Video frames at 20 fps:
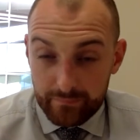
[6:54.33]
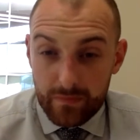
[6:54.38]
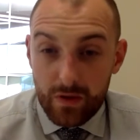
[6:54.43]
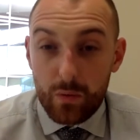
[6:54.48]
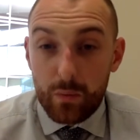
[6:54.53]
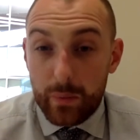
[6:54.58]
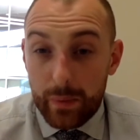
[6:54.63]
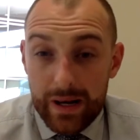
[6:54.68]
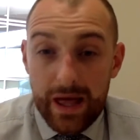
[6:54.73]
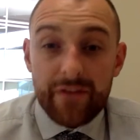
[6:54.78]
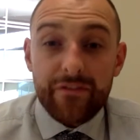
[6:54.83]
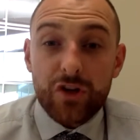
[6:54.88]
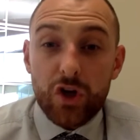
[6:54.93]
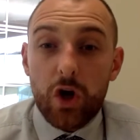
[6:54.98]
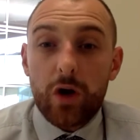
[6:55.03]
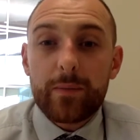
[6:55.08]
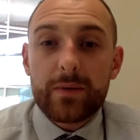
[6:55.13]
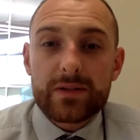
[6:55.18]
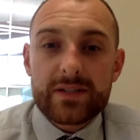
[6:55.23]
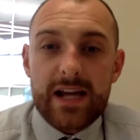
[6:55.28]
We'll have a
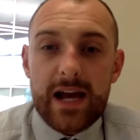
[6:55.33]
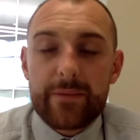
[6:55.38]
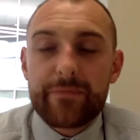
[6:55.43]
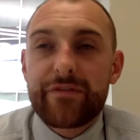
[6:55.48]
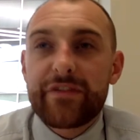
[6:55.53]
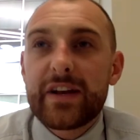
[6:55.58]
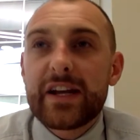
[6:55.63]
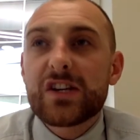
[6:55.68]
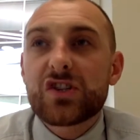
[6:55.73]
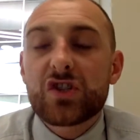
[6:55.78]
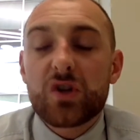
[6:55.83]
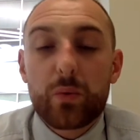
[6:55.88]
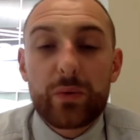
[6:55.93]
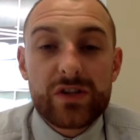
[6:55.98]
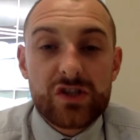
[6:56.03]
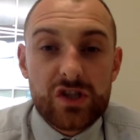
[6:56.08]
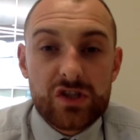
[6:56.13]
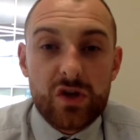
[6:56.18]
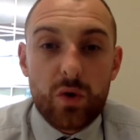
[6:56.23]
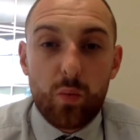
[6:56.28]
normal time finish,
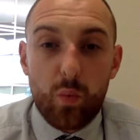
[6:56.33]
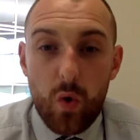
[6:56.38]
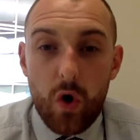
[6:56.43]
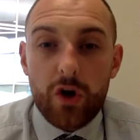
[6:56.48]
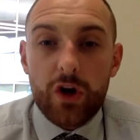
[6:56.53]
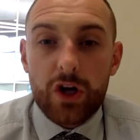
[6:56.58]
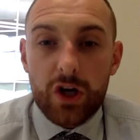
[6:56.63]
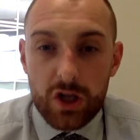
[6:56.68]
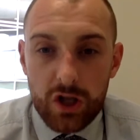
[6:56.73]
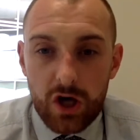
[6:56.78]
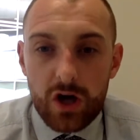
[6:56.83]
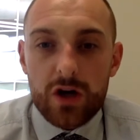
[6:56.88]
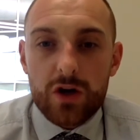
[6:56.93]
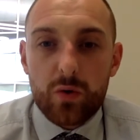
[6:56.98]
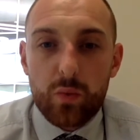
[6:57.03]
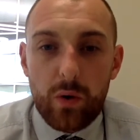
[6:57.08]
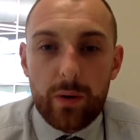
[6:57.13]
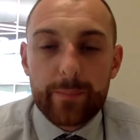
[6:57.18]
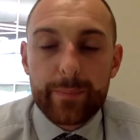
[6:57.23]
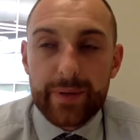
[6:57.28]
which is at 1
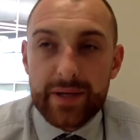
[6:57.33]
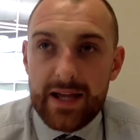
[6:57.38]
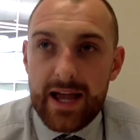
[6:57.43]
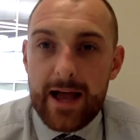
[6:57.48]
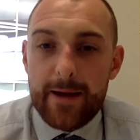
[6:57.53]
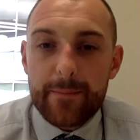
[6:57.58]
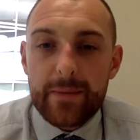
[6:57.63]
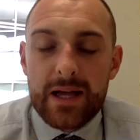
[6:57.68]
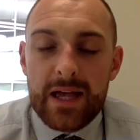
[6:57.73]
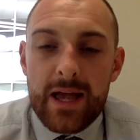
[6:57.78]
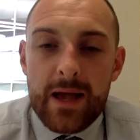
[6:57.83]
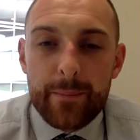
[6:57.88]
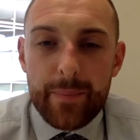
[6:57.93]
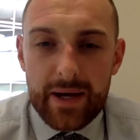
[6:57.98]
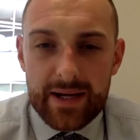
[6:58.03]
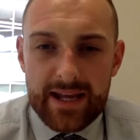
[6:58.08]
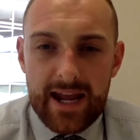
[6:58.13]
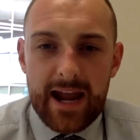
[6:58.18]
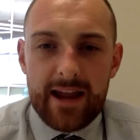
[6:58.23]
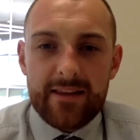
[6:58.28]
o'clock, 1 p.m.
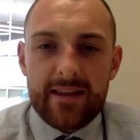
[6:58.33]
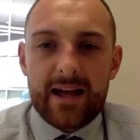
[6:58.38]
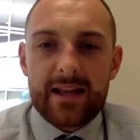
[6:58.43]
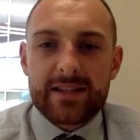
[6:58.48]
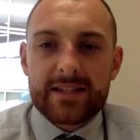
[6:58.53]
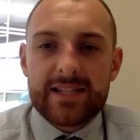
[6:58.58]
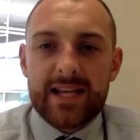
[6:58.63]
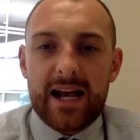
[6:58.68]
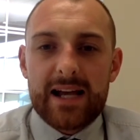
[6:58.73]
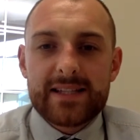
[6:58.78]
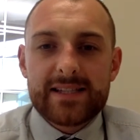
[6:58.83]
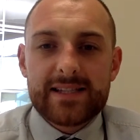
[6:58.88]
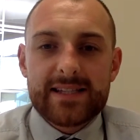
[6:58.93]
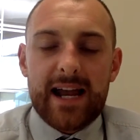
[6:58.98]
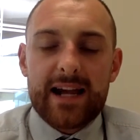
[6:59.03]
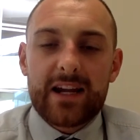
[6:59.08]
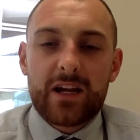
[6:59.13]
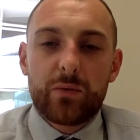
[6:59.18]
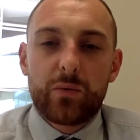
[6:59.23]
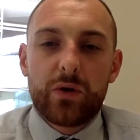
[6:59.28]
But again, that
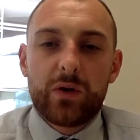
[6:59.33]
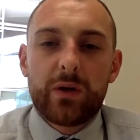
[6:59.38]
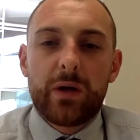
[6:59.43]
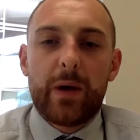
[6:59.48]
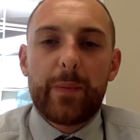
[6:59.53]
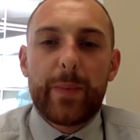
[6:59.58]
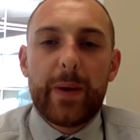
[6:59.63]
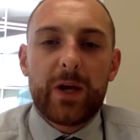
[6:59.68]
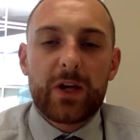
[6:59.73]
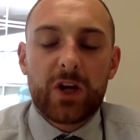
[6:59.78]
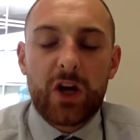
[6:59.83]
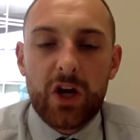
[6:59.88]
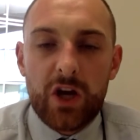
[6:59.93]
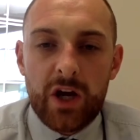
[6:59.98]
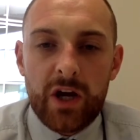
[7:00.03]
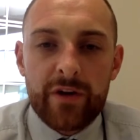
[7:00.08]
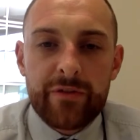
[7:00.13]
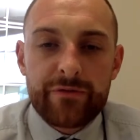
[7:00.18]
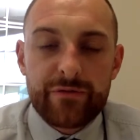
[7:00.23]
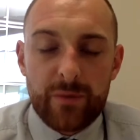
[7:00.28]
stagger will
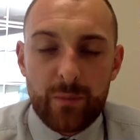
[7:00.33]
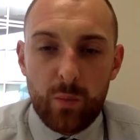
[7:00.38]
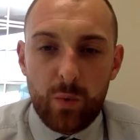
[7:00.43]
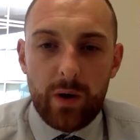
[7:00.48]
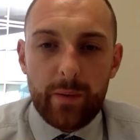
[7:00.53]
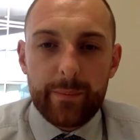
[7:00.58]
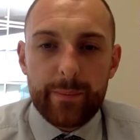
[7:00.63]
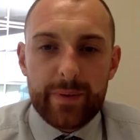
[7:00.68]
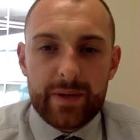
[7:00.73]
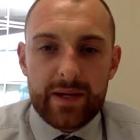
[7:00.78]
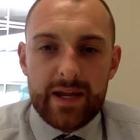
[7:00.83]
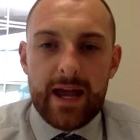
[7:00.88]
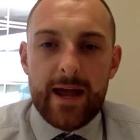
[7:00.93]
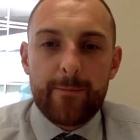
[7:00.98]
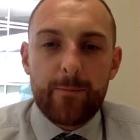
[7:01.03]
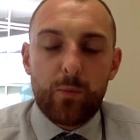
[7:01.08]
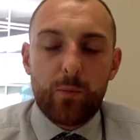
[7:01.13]
occur from 1 p.m,